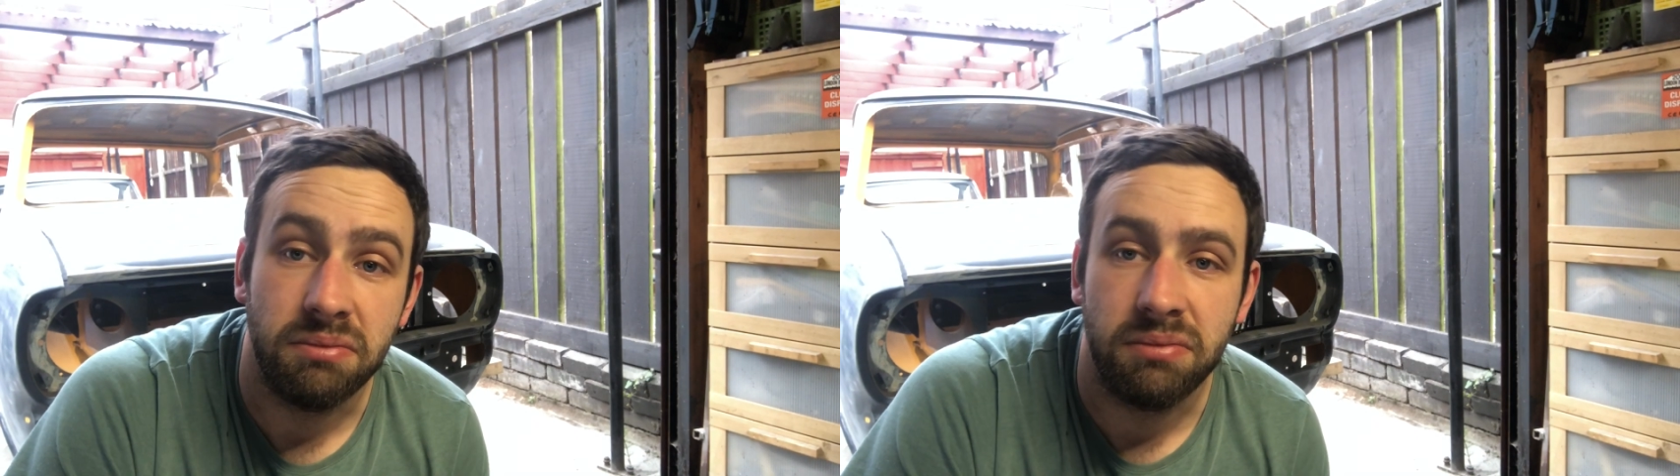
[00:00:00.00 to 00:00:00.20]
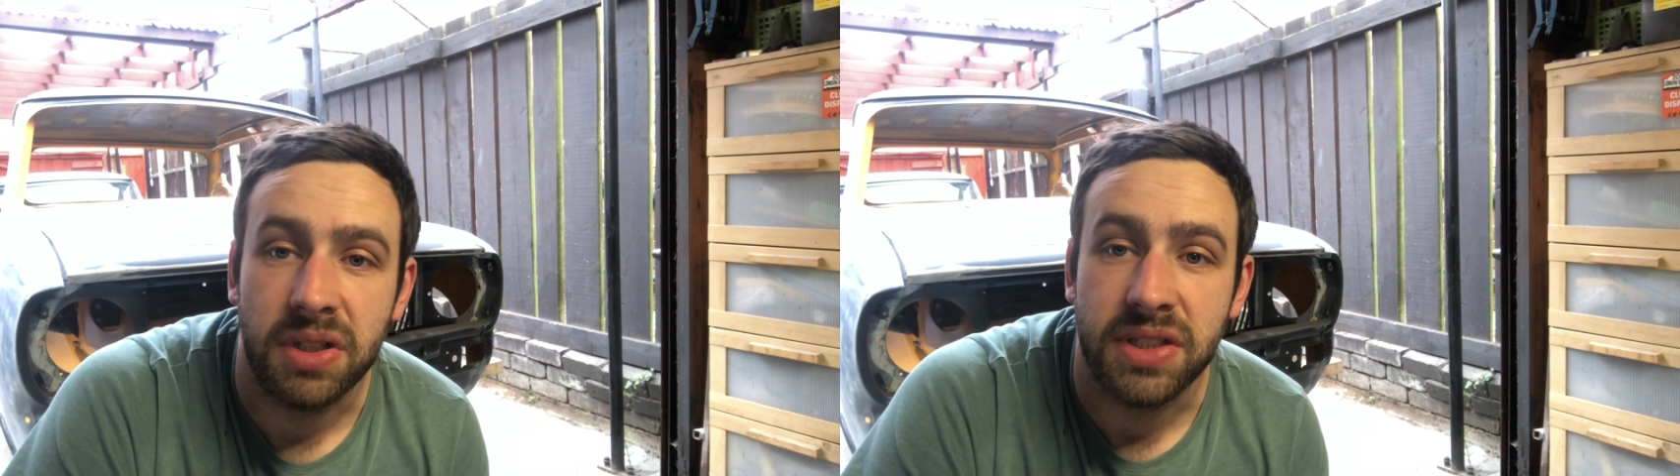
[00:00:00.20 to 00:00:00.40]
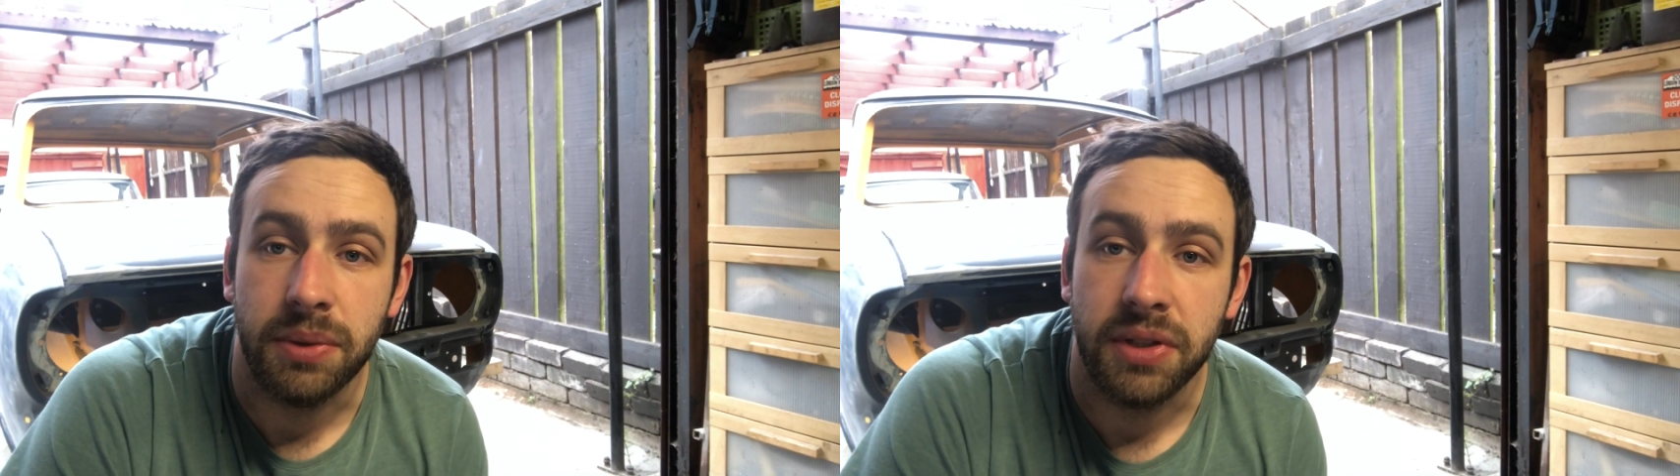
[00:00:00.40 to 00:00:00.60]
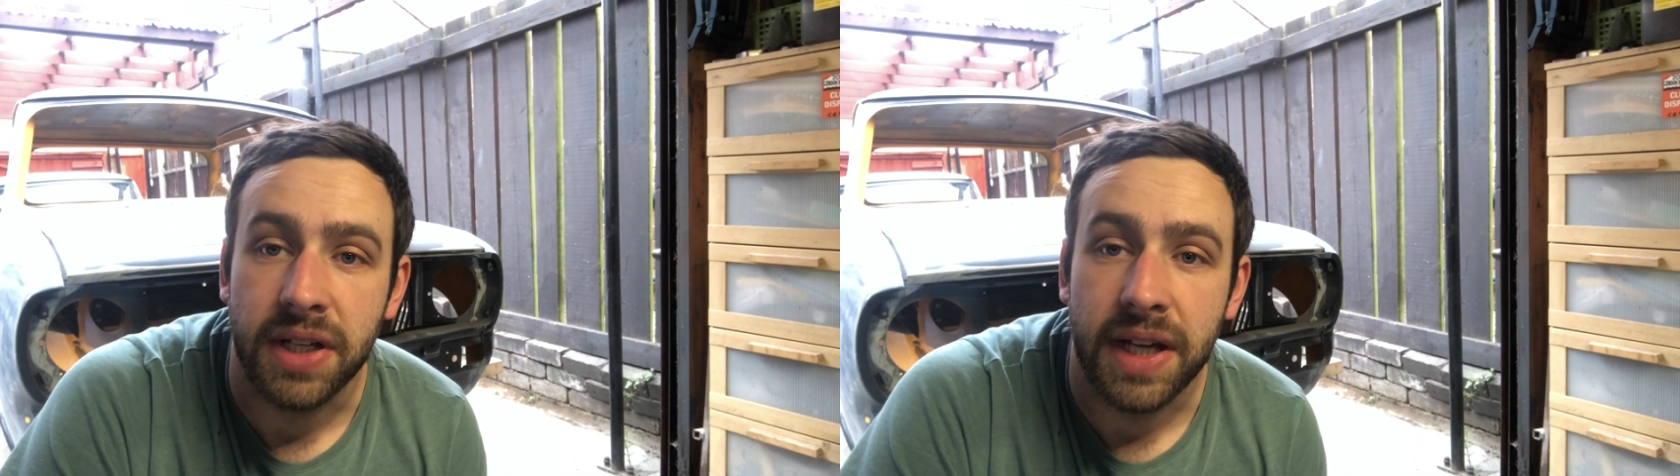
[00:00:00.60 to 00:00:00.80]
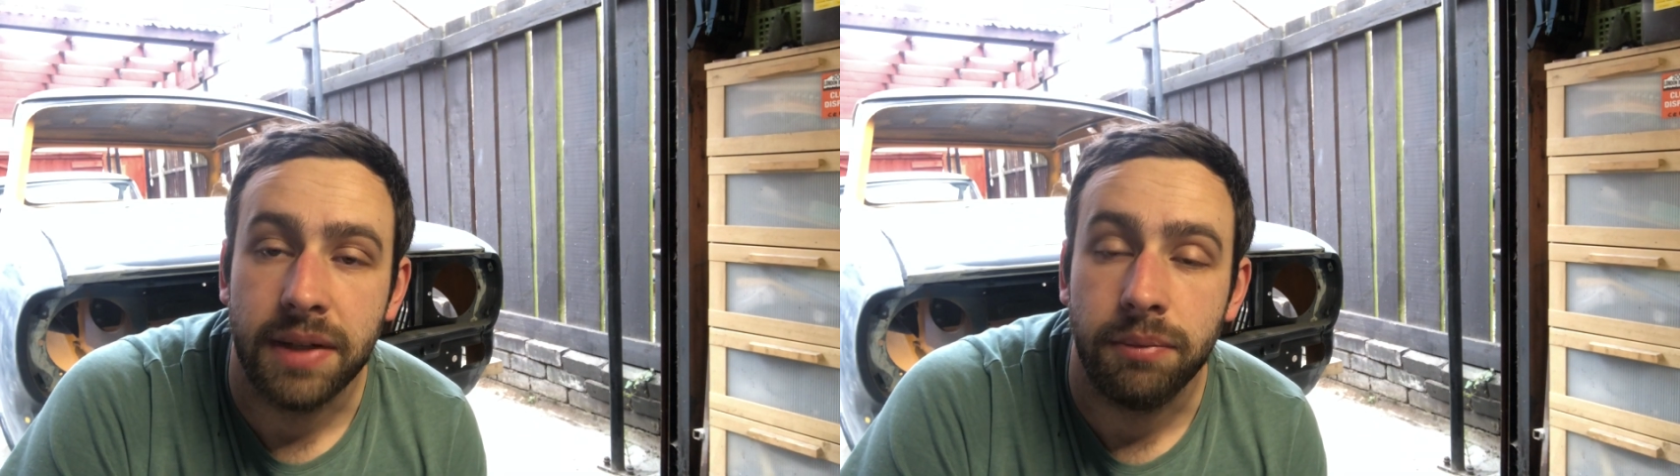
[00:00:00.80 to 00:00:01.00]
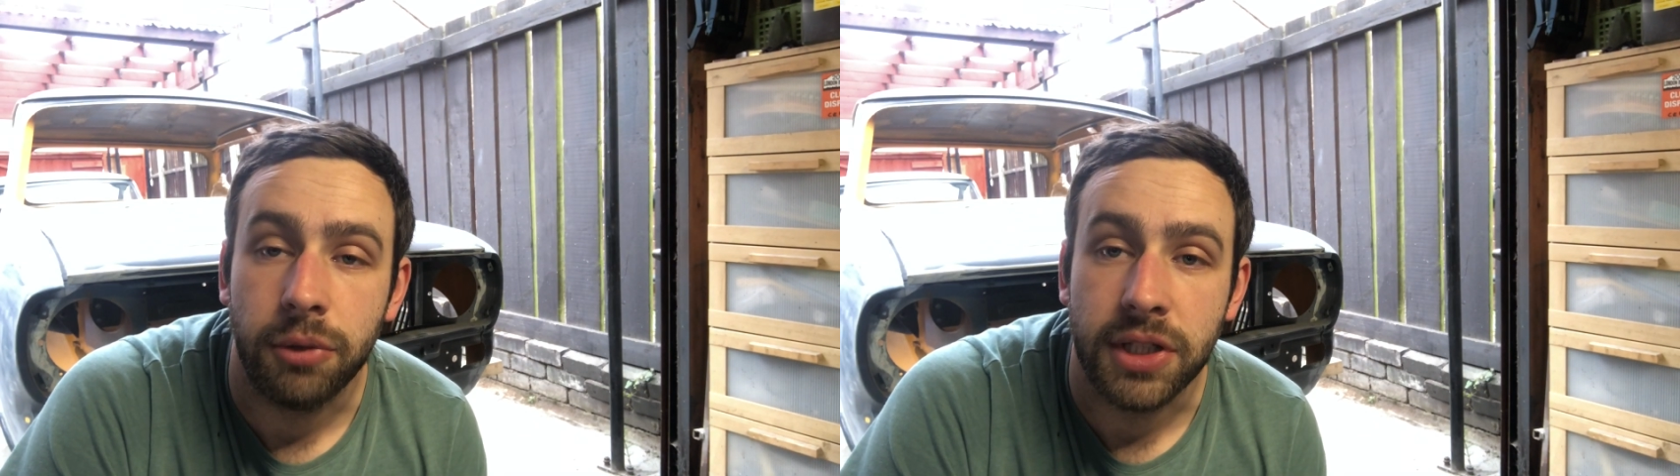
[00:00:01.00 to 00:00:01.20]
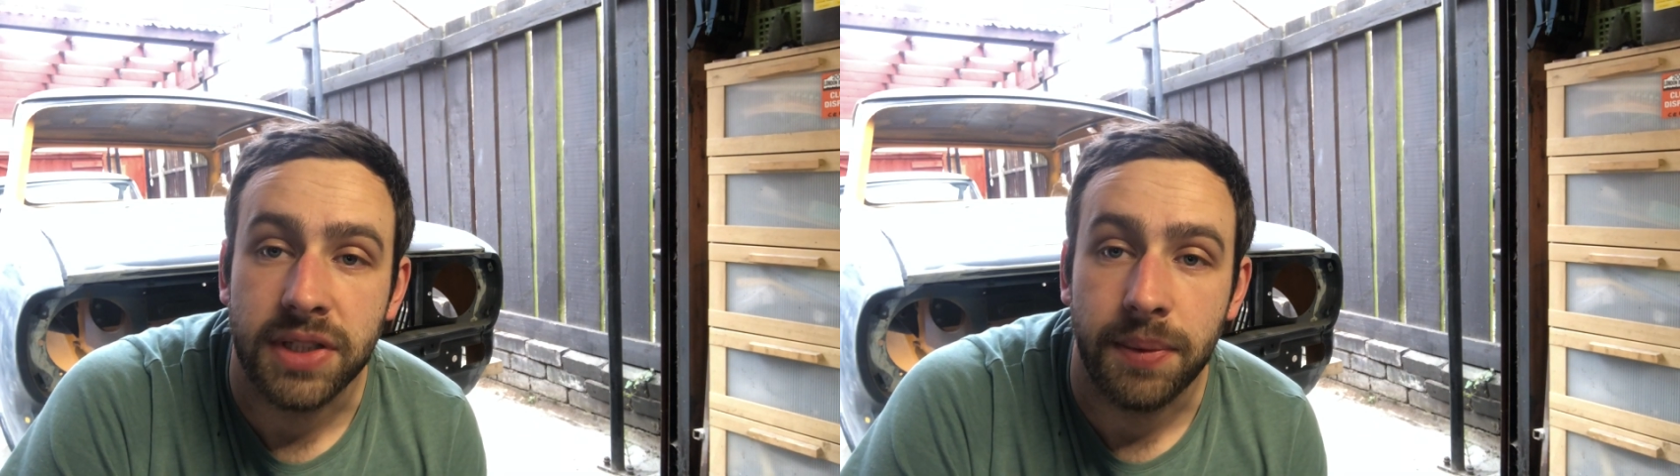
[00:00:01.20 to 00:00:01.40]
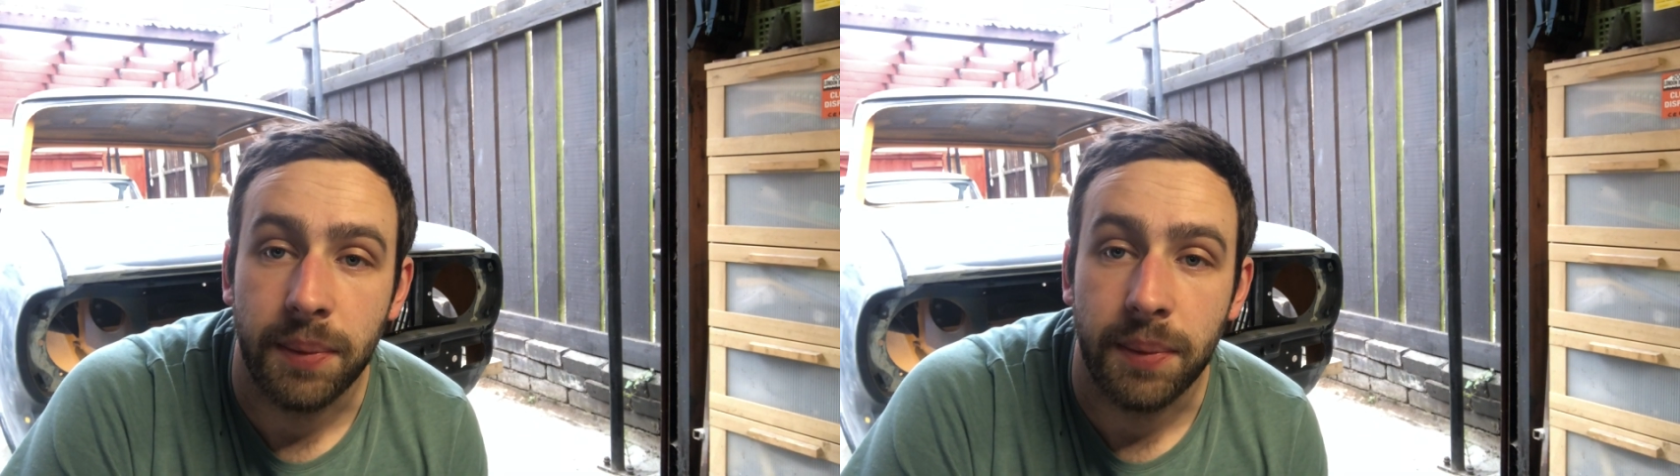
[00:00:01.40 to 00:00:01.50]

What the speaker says: let's see what the DA brings up.